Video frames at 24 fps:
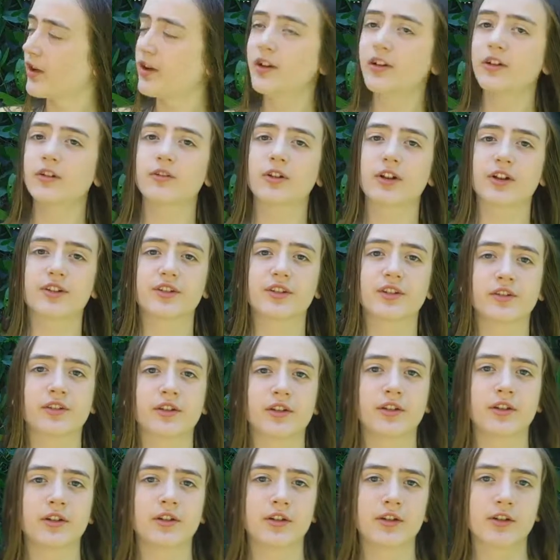
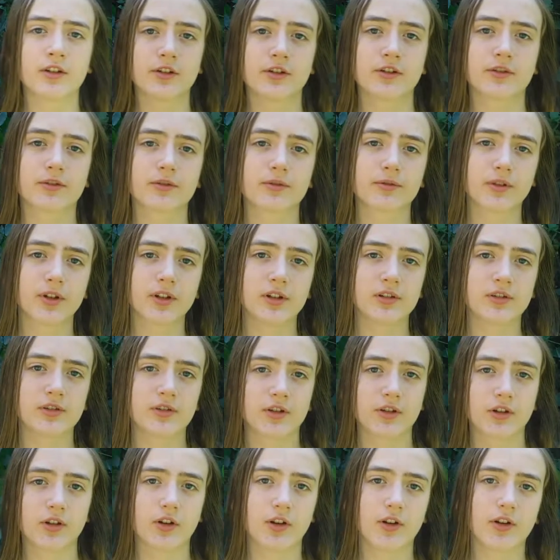Interestingly, screens
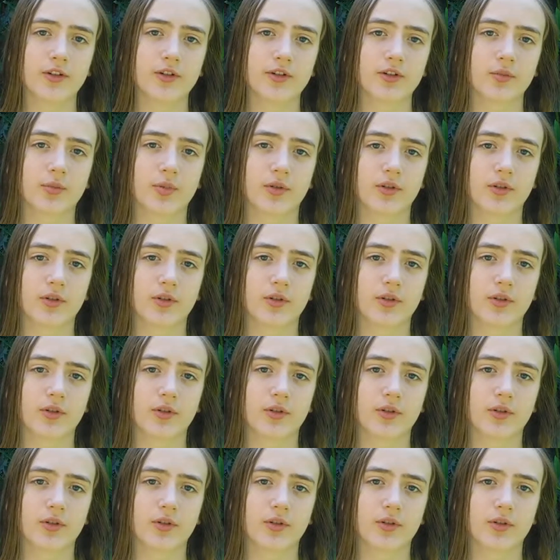are also